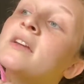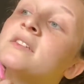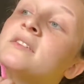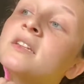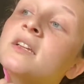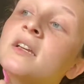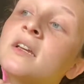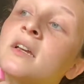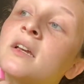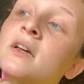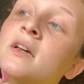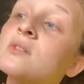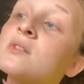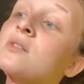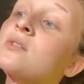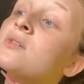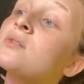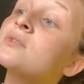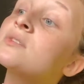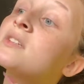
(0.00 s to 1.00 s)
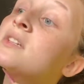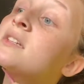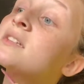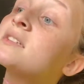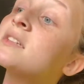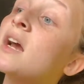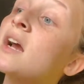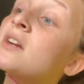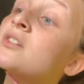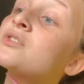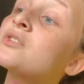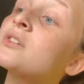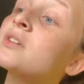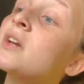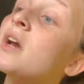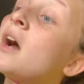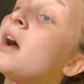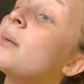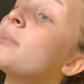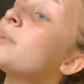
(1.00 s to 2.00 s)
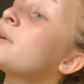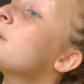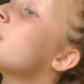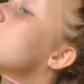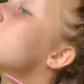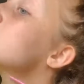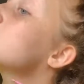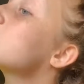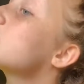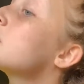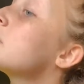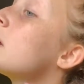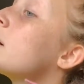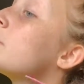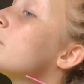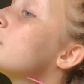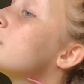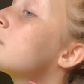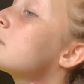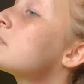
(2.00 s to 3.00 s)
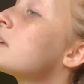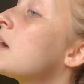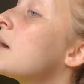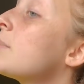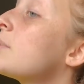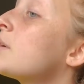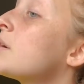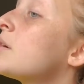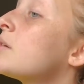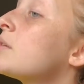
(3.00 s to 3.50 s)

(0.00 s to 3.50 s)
He's like, those things actually happen. And I was like, yeah, but it doesn't happen